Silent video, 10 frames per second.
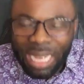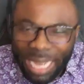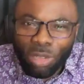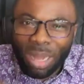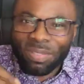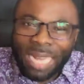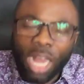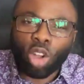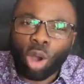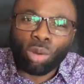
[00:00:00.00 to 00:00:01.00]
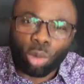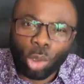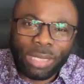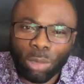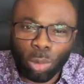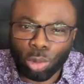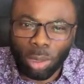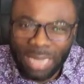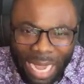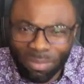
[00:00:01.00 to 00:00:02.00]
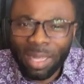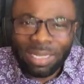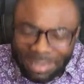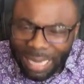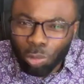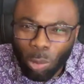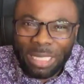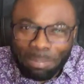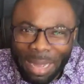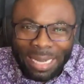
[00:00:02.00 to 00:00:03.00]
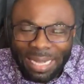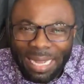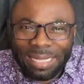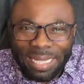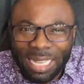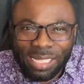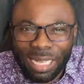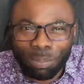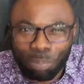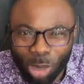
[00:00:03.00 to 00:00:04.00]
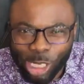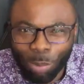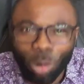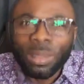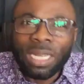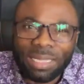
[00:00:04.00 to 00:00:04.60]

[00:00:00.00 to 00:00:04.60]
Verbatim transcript: And you have now concluded with your life that with men, it is impossible.